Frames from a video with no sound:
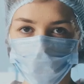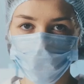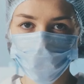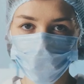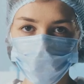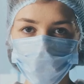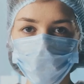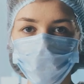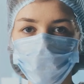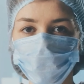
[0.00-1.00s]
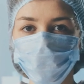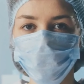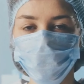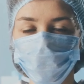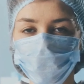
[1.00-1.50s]
current understanding,
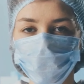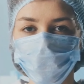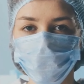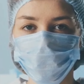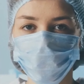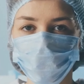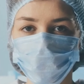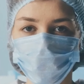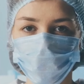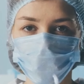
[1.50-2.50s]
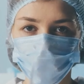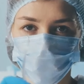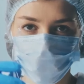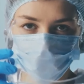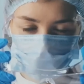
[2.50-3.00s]
it also pushes the
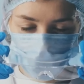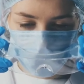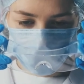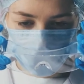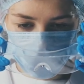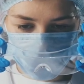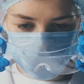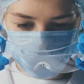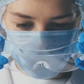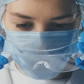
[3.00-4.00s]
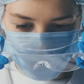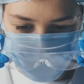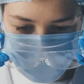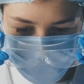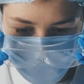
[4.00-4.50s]
boundaries of what we think we know.